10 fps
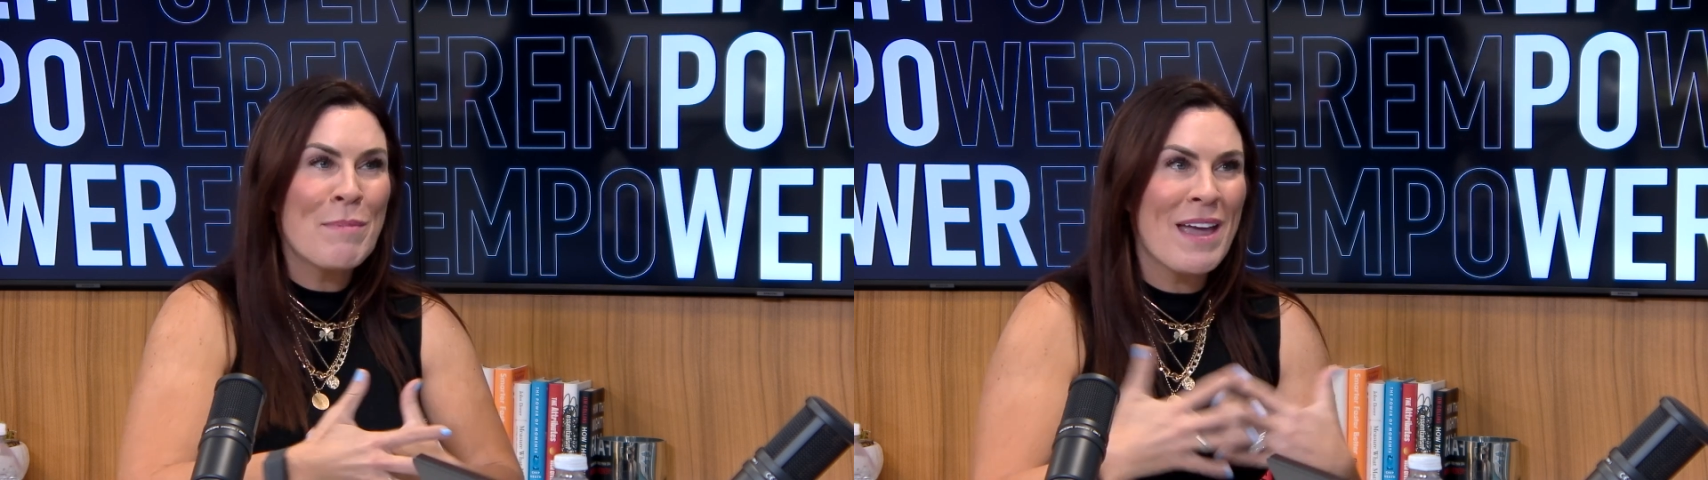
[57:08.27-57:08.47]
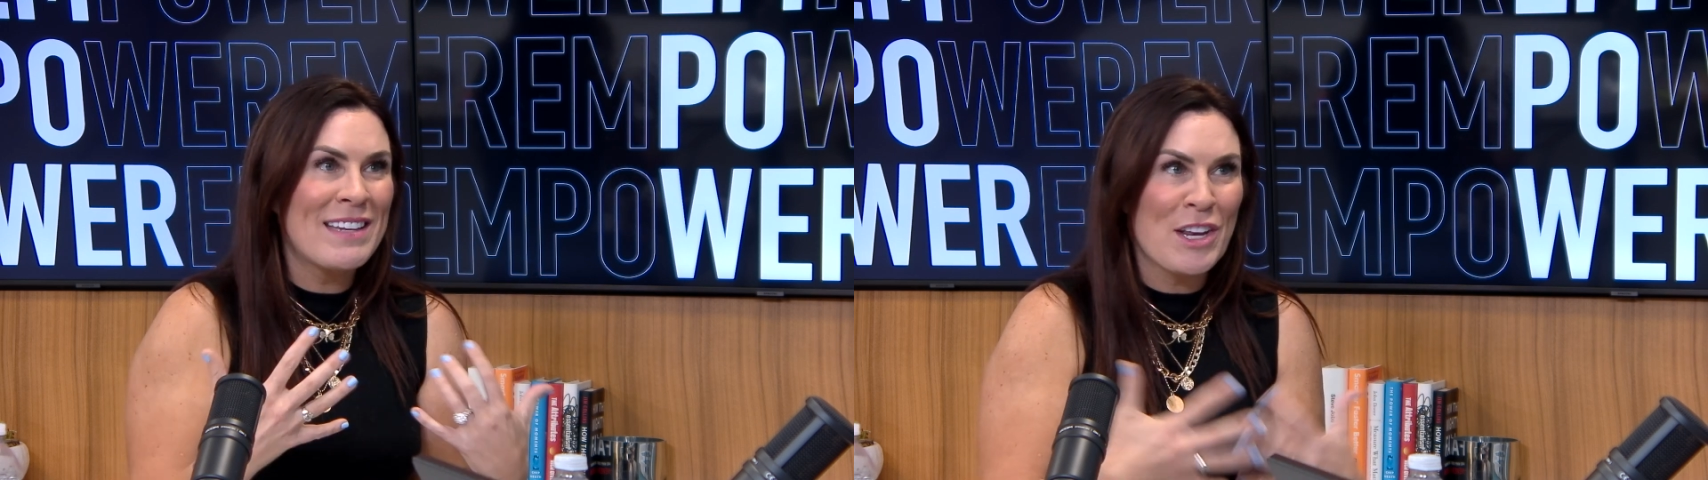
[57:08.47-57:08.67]

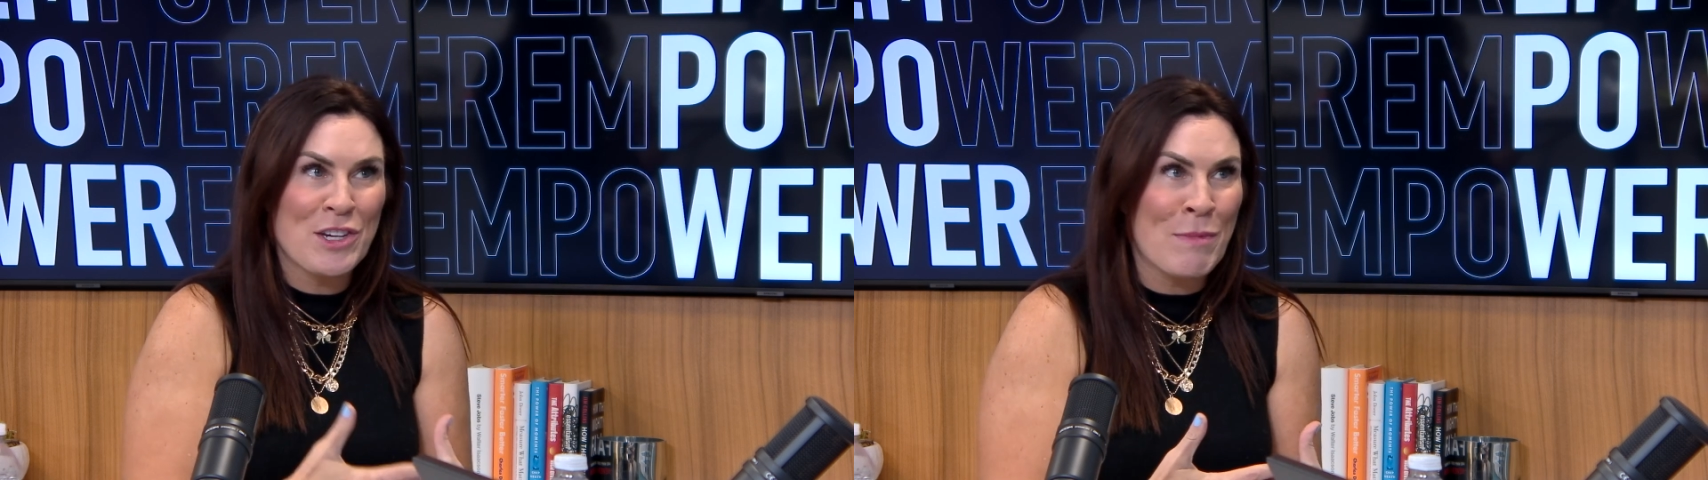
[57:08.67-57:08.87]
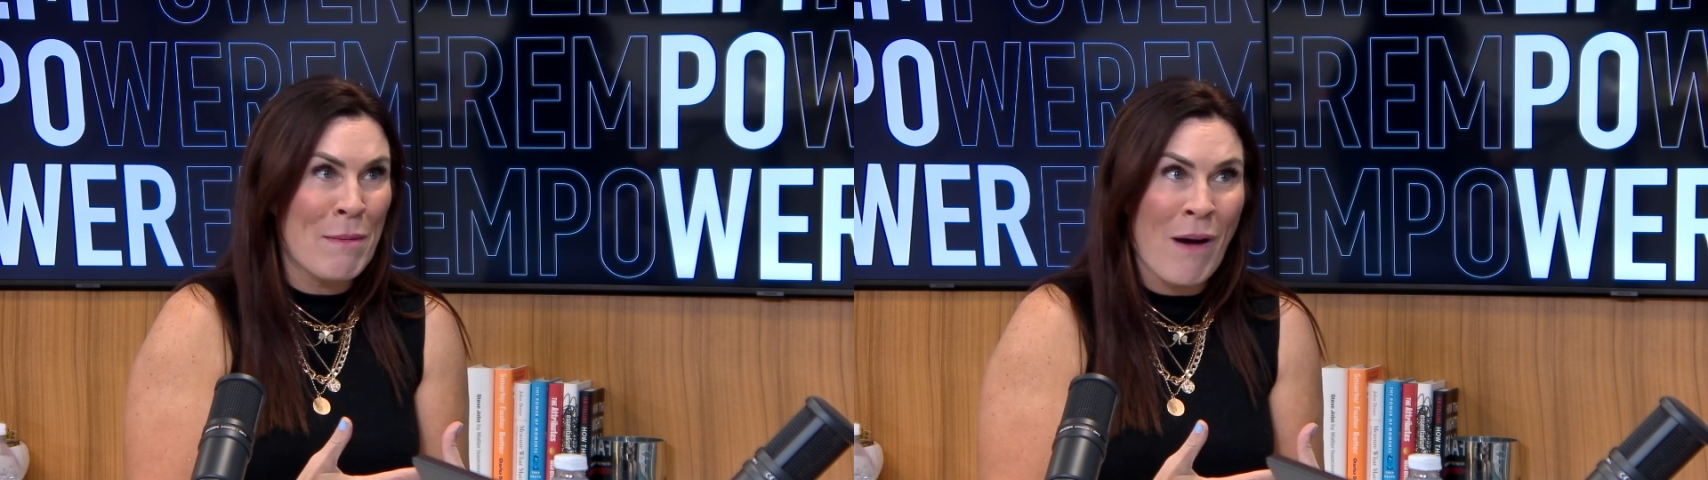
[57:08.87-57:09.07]
paying
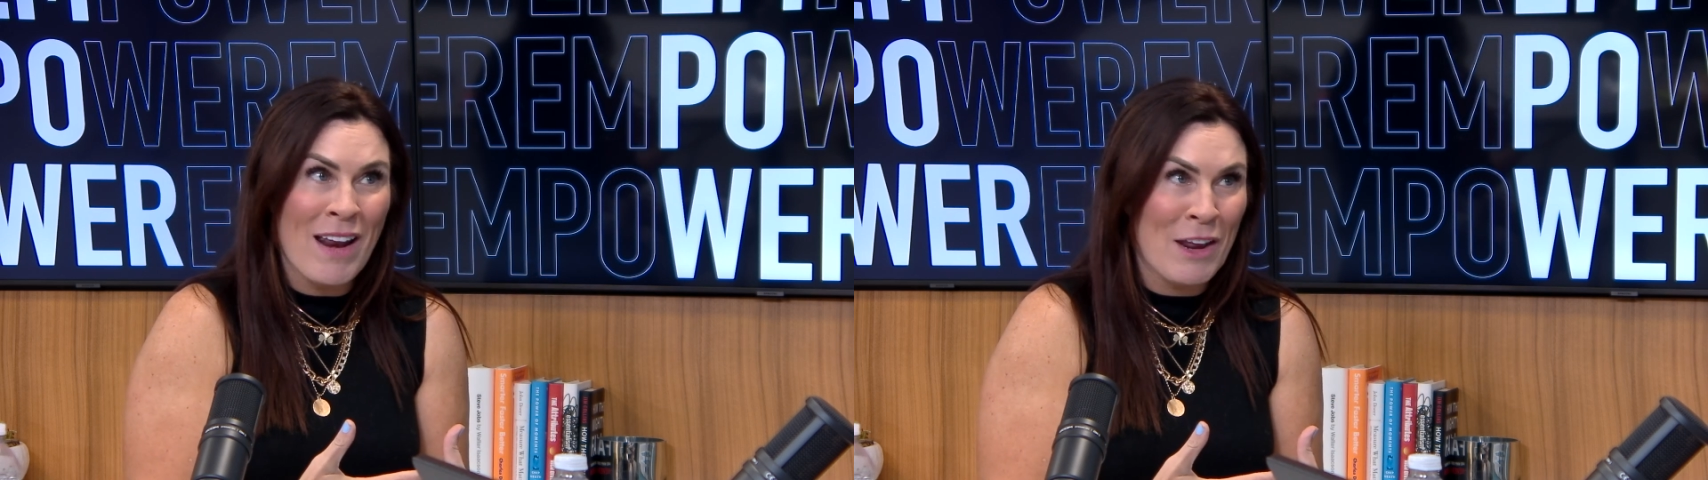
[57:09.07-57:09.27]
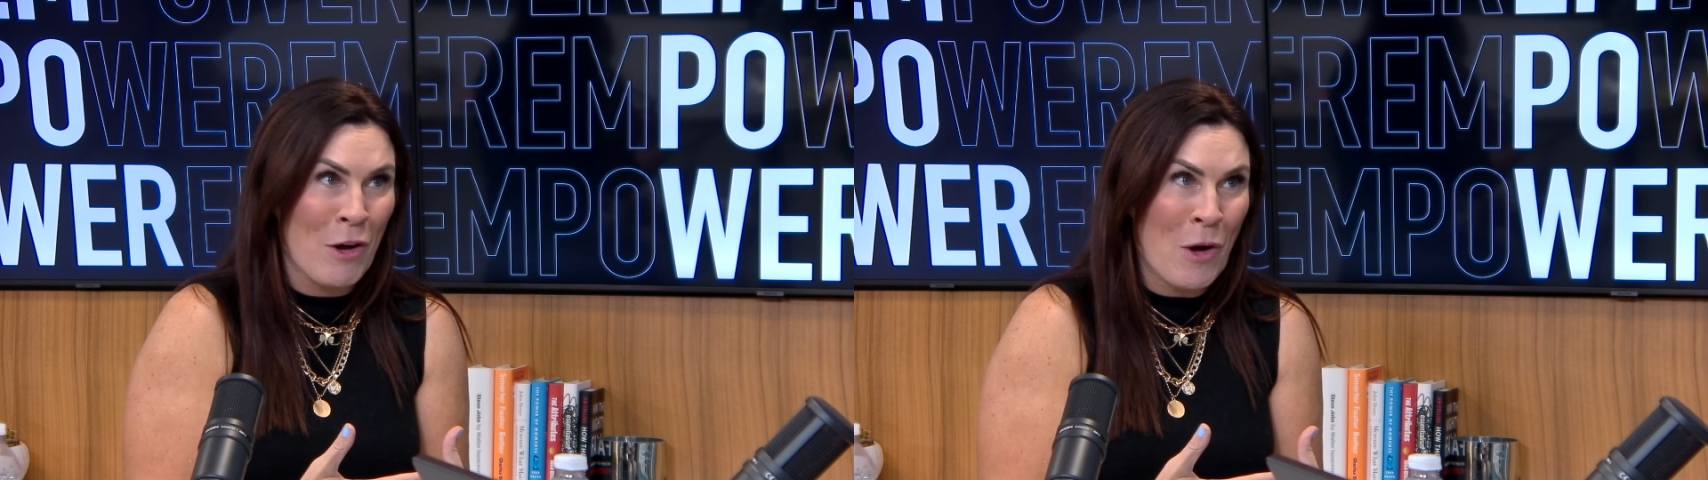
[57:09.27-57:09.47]
attention to my
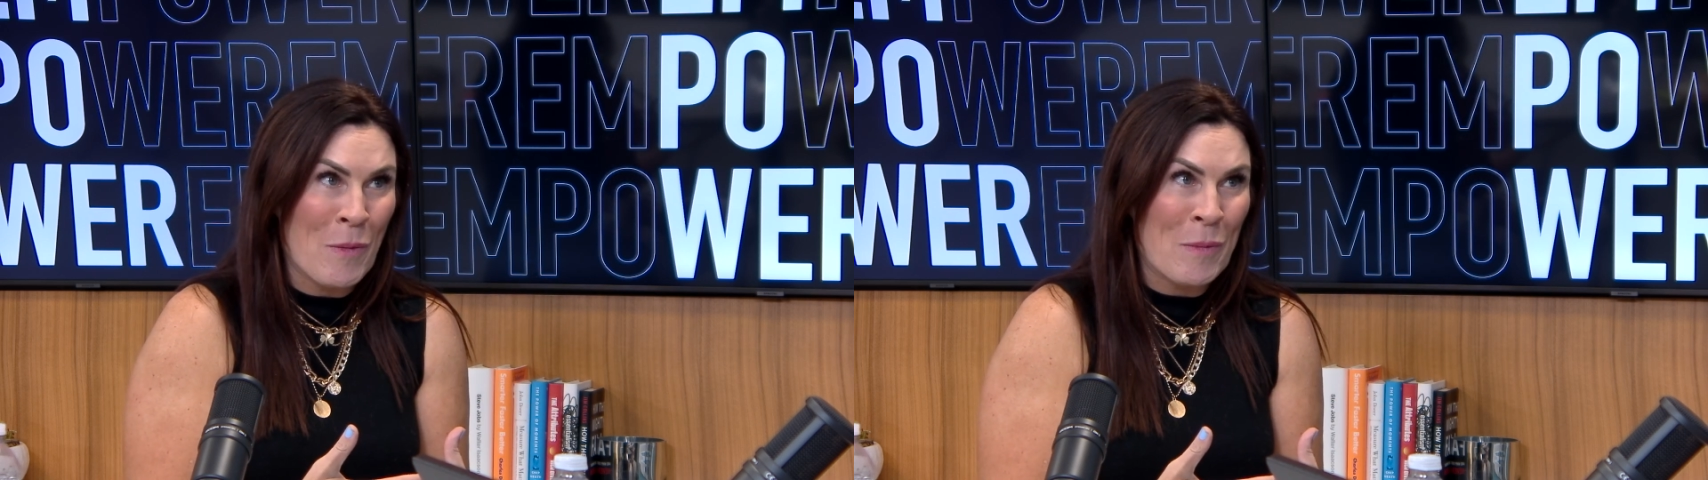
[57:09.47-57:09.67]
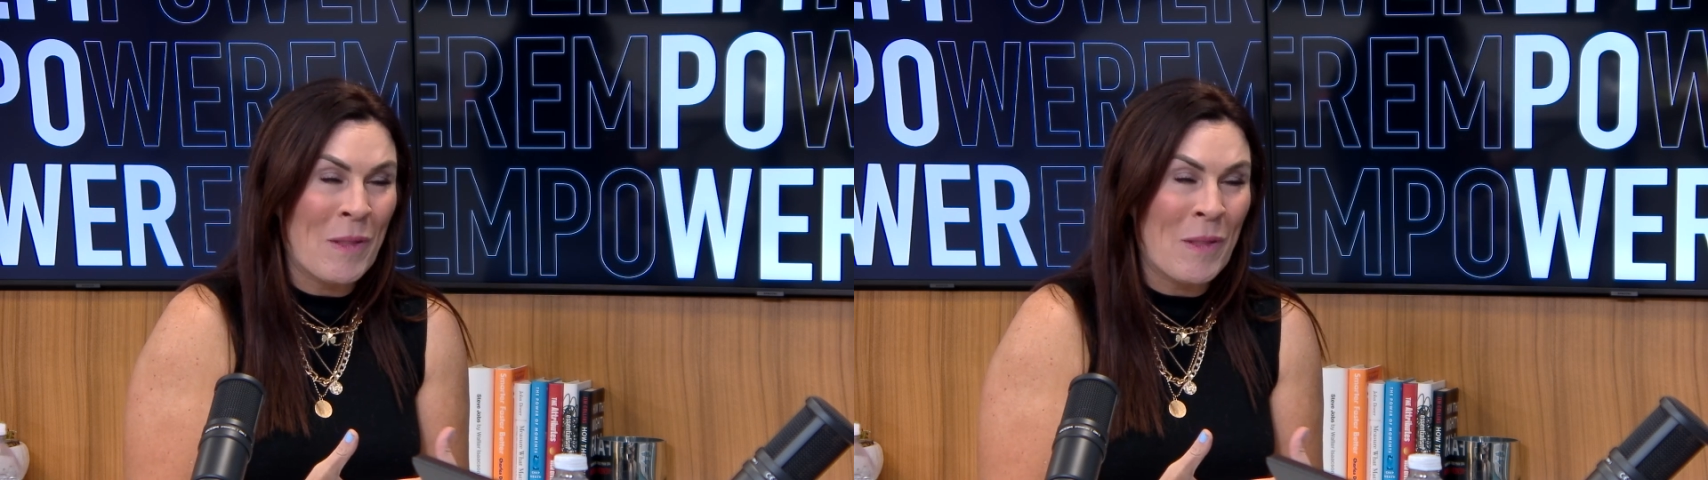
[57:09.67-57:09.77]
body at all.